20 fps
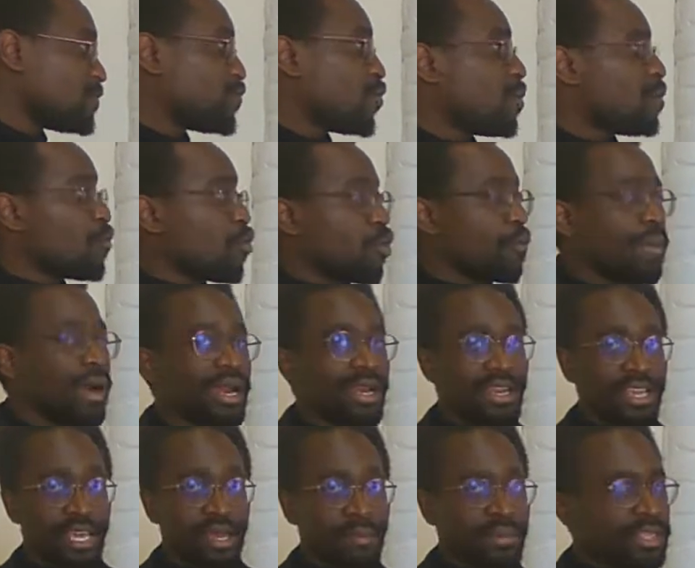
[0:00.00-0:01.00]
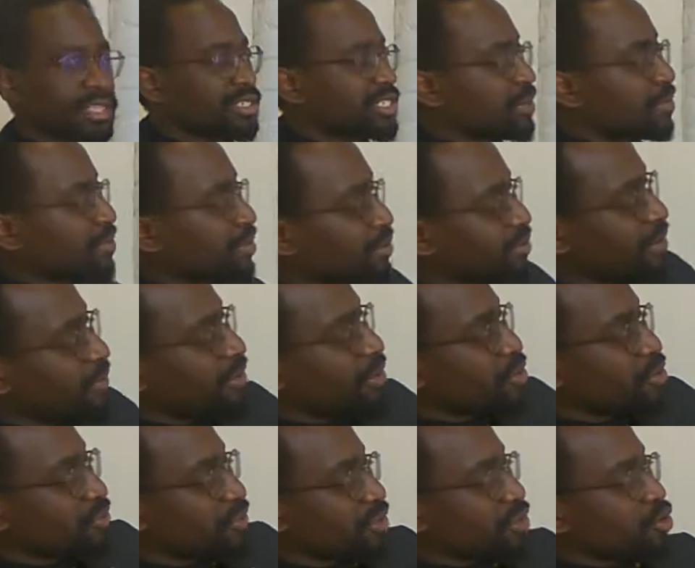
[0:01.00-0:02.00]
for mobile gaming. This is some of the
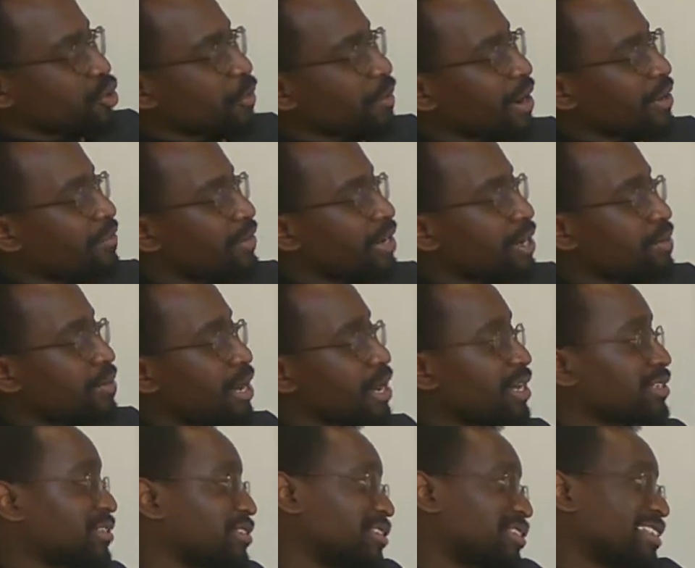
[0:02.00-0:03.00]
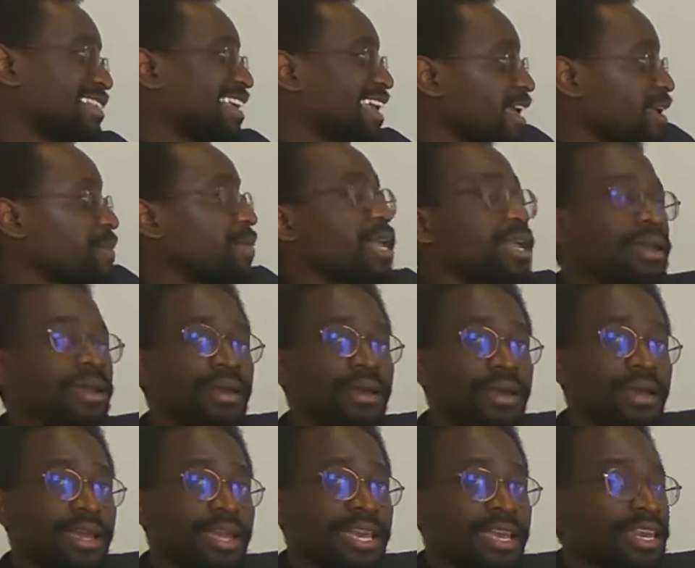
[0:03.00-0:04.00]
revenues for the top African markets. This is gaming
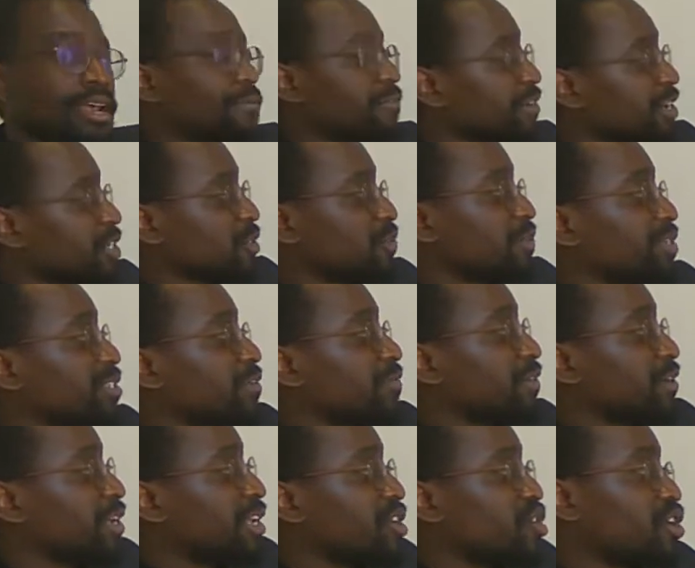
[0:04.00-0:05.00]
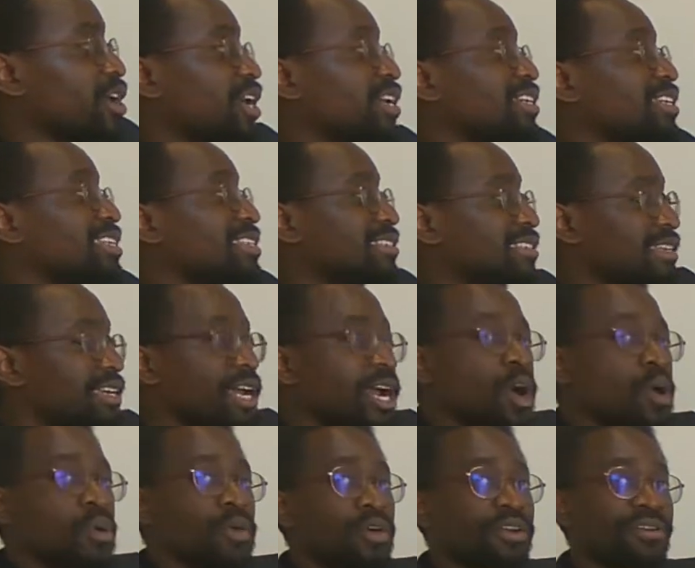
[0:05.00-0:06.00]
in Africa specifically, and you can actually see
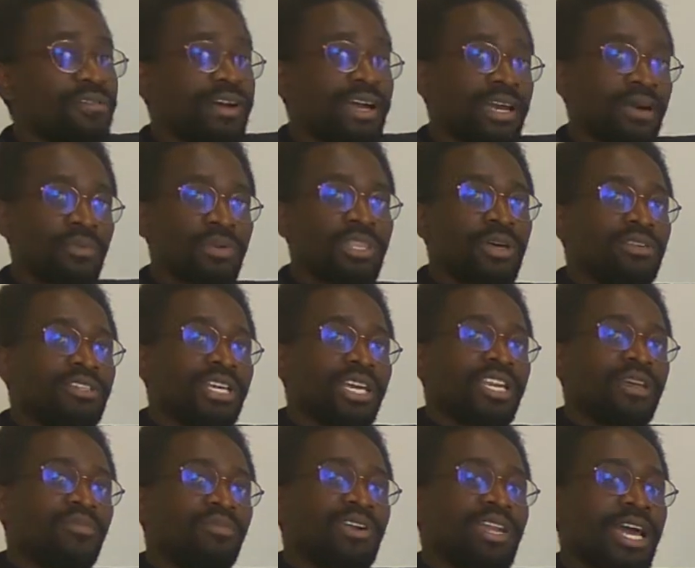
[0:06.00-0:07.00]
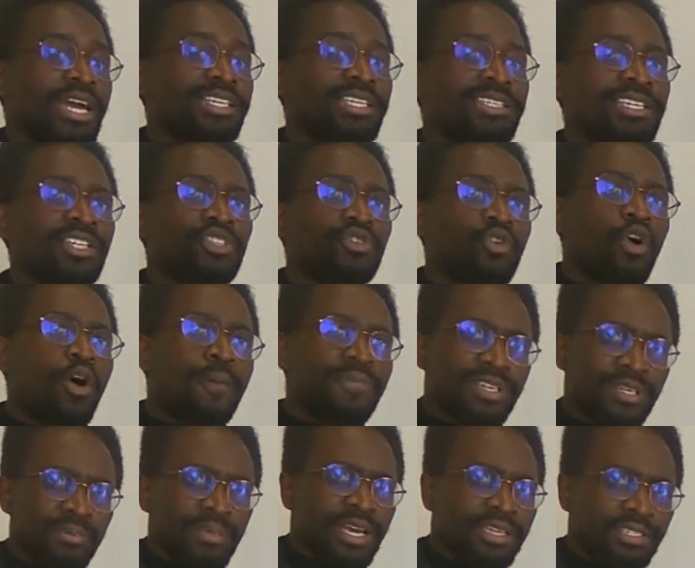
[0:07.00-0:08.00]
without anybody actually trying to
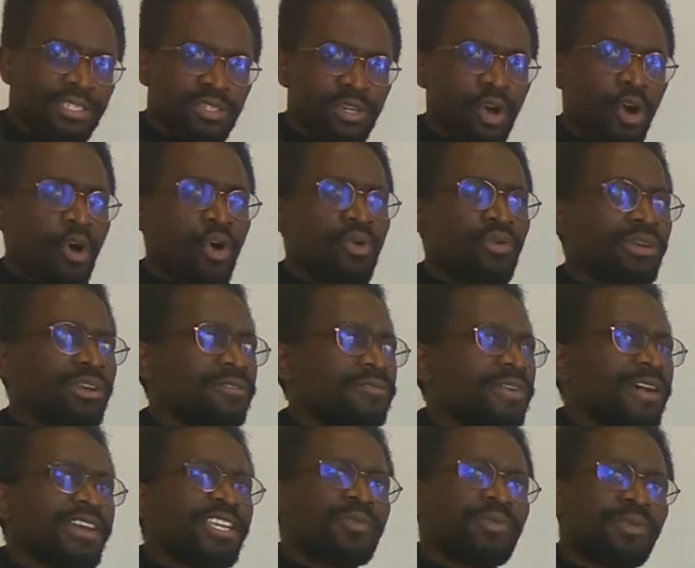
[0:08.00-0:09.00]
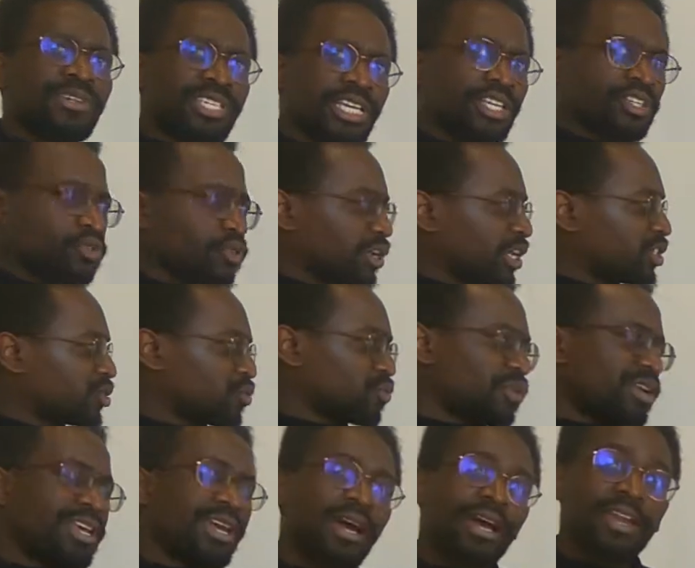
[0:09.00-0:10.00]
optimize it, really find its potential. It's
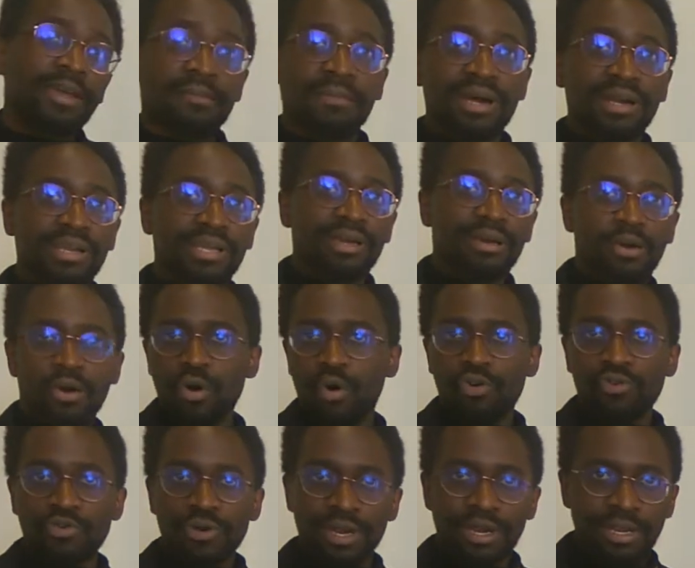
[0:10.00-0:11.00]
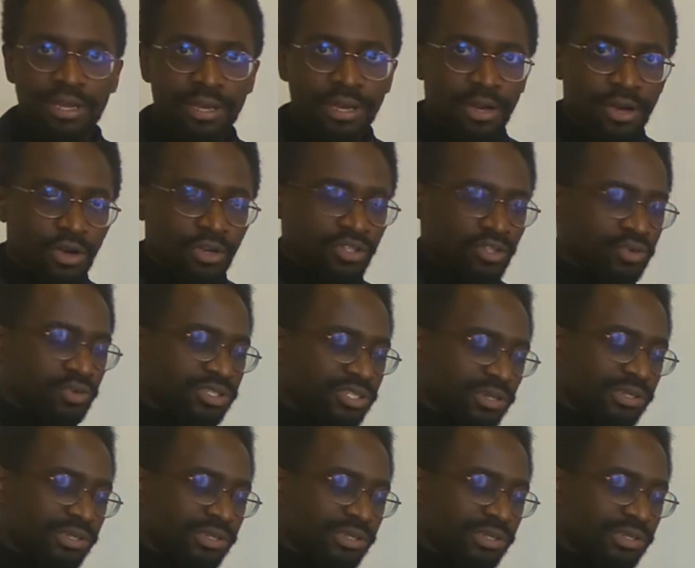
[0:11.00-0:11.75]
really earning money already. So